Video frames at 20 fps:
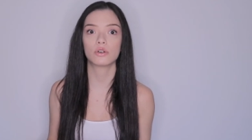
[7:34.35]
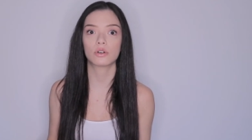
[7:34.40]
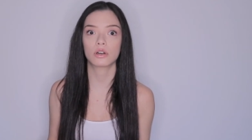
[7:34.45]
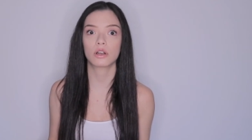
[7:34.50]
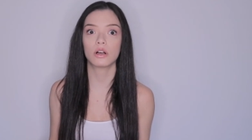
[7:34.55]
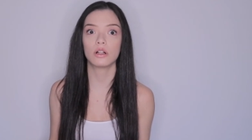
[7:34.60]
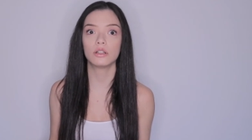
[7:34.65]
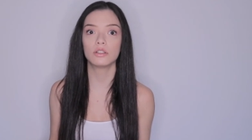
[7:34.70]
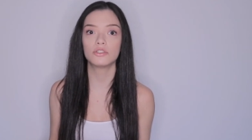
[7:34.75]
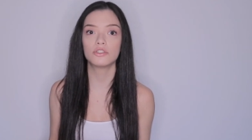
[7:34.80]

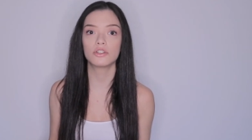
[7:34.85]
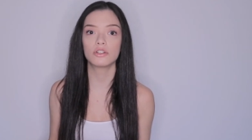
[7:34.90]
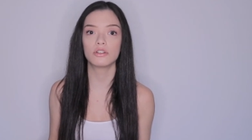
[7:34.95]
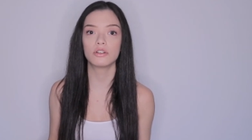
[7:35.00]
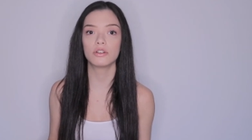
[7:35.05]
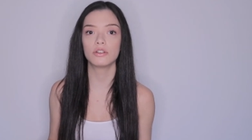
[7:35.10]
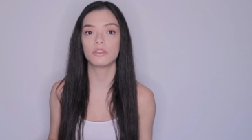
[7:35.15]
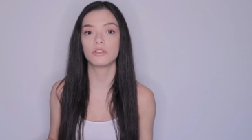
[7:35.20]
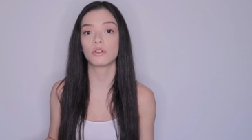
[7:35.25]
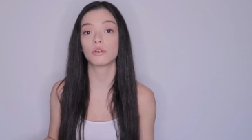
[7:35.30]

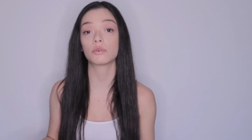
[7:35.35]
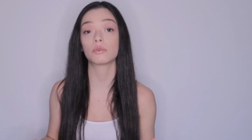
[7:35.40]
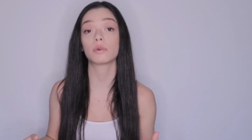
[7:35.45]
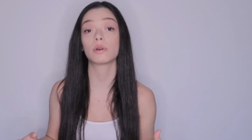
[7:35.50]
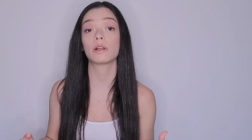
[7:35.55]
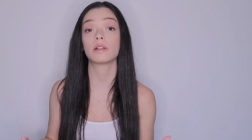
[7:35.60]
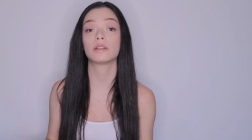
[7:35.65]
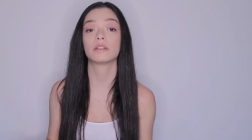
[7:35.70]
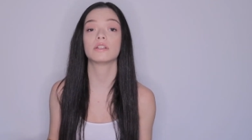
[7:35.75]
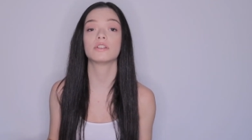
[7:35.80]
culture, your
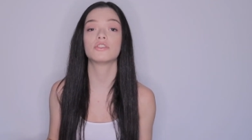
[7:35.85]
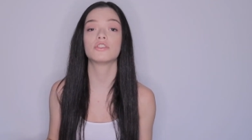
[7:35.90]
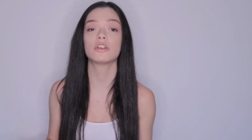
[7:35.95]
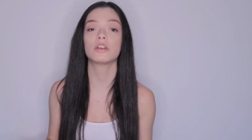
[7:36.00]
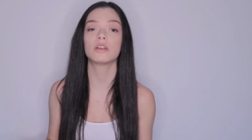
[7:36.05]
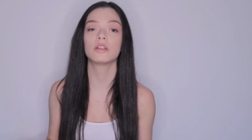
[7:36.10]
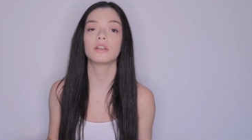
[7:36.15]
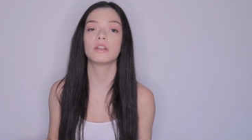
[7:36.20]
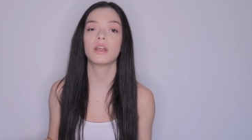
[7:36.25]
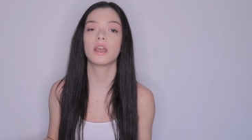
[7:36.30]

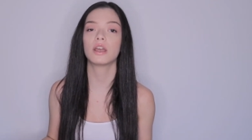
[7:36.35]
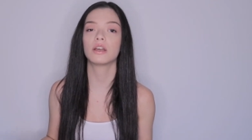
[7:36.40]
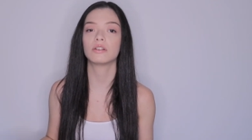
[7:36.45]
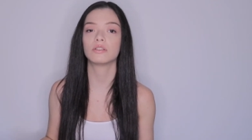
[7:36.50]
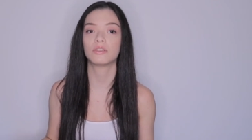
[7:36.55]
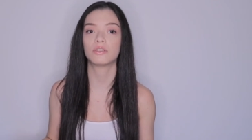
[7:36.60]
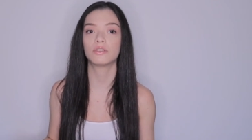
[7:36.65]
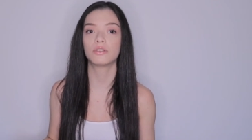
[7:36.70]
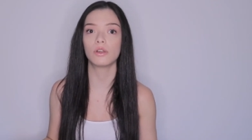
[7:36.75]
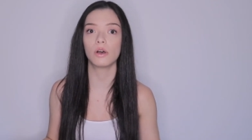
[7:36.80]
religion,
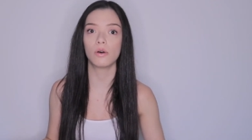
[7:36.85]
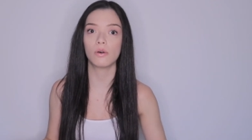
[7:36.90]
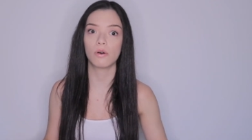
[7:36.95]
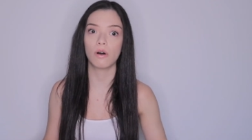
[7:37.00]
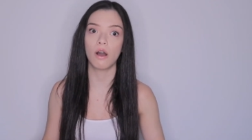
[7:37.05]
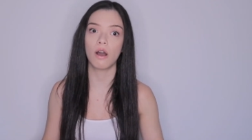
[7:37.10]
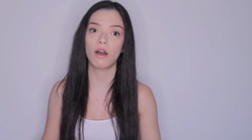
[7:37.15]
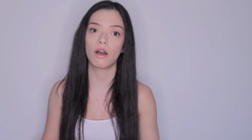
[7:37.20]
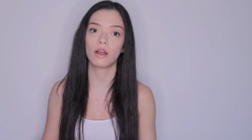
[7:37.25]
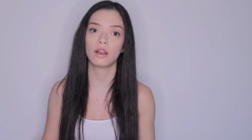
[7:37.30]
and so
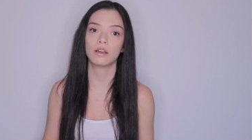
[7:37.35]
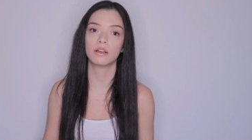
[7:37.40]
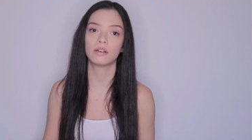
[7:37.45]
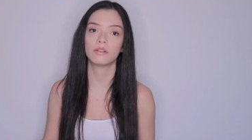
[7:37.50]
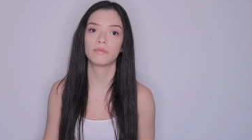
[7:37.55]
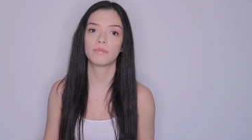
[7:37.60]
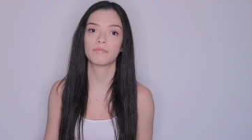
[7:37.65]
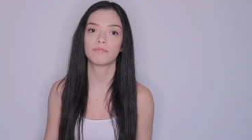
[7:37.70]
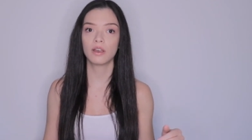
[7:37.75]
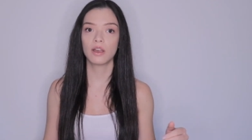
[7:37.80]

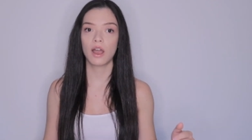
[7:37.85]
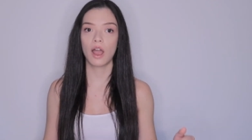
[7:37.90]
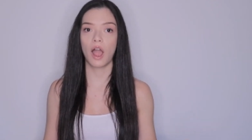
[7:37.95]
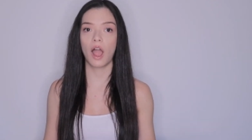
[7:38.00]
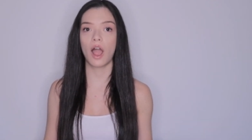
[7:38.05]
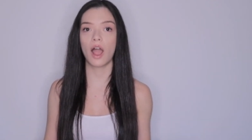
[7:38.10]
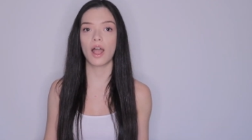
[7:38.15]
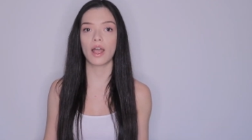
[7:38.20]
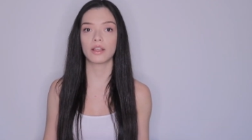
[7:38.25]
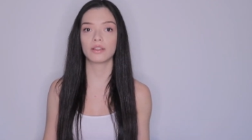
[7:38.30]
on
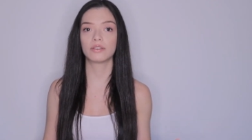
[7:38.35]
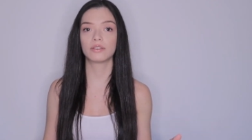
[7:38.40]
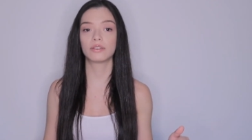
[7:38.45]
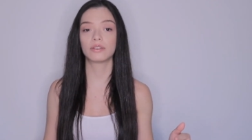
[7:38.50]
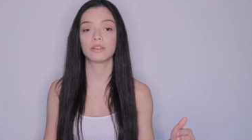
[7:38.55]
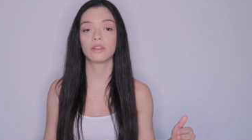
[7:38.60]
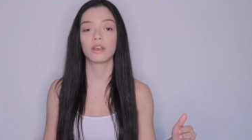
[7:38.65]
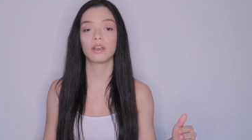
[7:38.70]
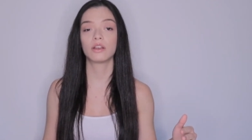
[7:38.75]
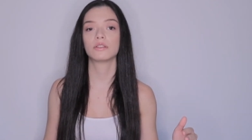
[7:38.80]

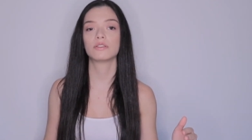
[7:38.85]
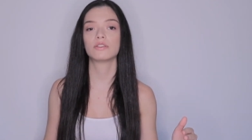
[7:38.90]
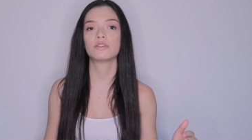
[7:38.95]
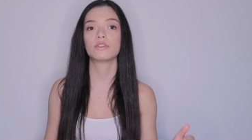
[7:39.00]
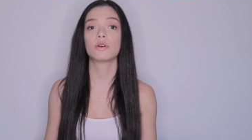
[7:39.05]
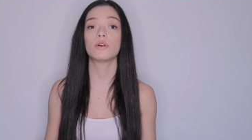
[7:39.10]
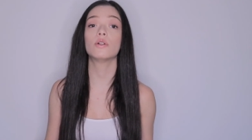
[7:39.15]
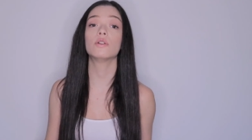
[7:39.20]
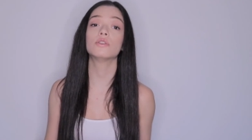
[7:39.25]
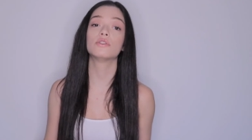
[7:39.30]
has
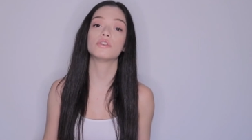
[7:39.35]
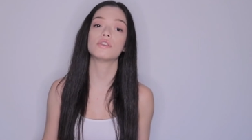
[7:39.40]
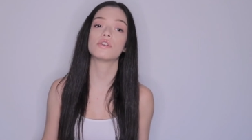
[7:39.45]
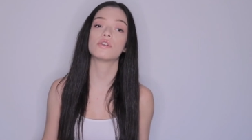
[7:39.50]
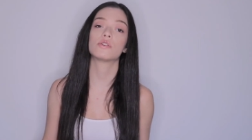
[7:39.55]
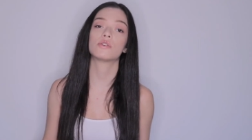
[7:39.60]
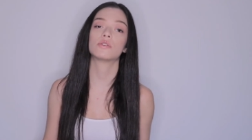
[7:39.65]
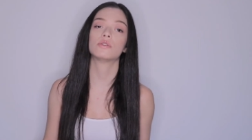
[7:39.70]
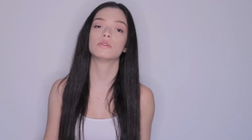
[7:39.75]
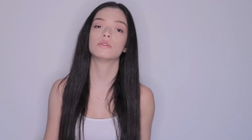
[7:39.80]
told
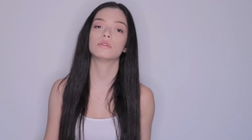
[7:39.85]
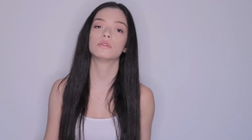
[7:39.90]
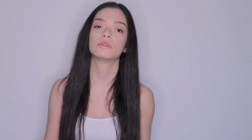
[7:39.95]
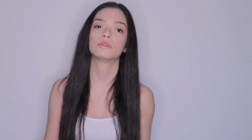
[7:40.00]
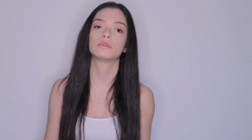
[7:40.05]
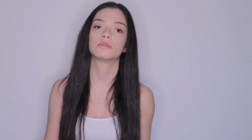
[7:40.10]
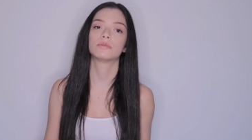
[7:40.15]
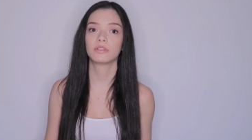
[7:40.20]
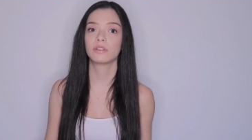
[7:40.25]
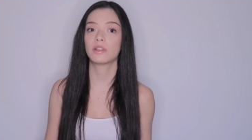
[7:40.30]
you
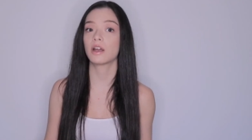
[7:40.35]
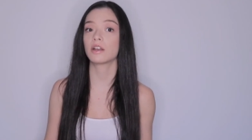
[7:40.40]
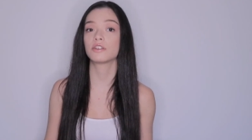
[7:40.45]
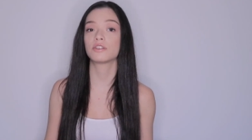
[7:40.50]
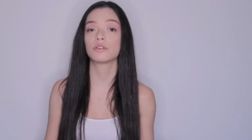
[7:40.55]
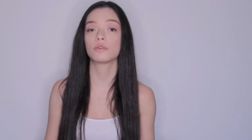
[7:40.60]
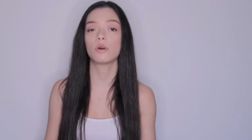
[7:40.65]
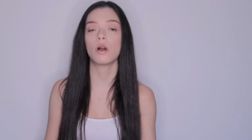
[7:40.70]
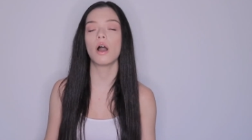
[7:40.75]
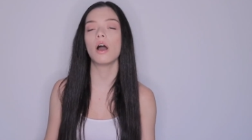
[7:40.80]

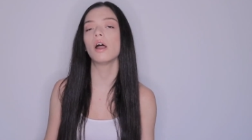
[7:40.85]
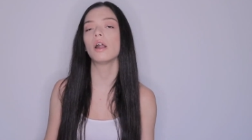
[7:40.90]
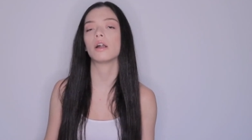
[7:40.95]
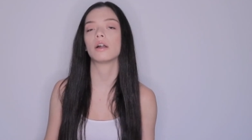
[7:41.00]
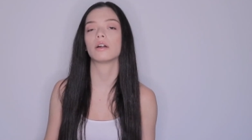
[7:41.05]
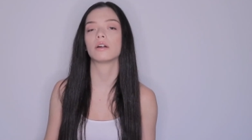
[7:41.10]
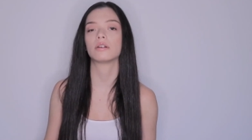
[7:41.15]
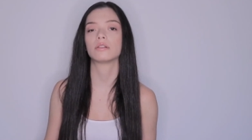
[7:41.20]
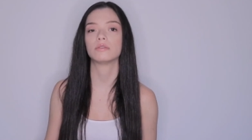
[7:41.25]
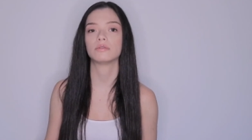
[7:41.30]
that you
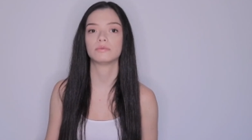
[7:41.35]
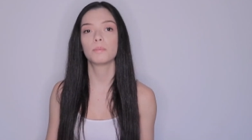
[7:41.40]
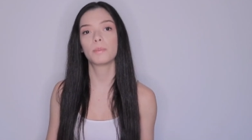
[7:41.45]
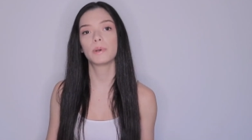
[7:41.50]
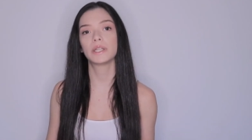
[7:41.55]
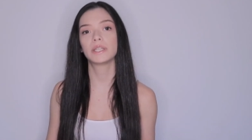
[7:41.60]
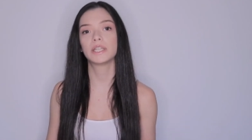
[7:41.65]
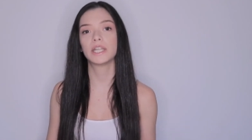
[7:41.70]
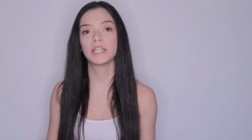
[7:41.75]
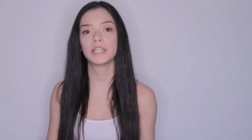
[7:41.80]
are.
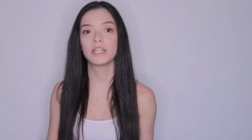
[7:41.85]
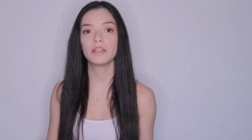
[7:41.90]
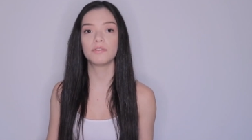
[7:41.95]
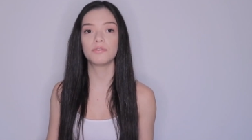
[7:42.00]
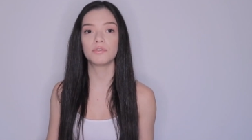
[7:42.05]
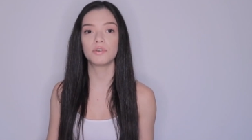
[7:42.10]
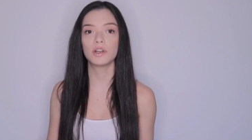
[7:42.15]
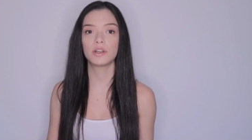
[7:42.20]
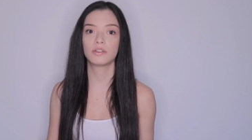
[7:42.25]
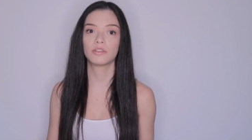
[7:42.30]
But the
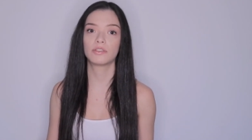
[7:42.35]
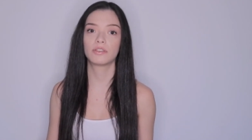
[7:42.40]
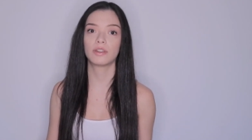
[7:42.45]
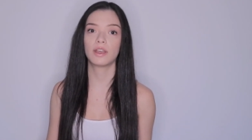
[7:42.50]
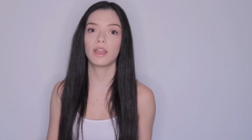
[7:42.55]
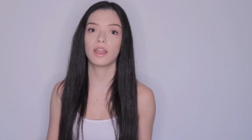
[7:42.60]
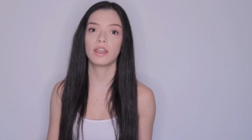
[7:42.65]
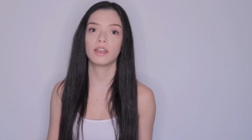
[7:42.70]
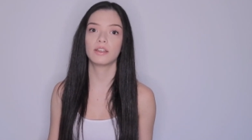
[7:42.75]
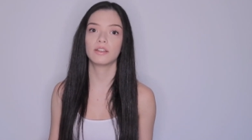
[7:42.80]
difference
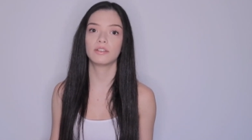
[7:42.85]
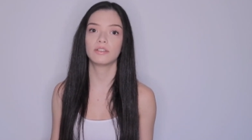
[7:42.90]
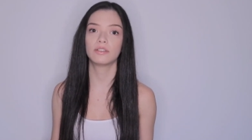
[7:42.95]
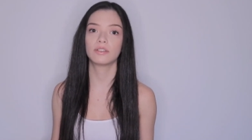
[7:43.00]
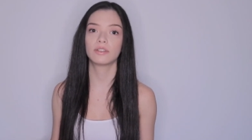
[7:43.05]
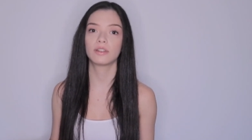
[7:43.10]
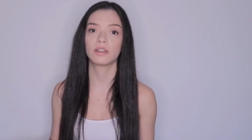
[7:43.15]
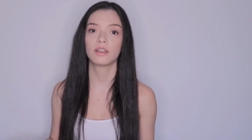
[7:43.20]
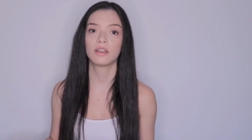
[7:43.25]
is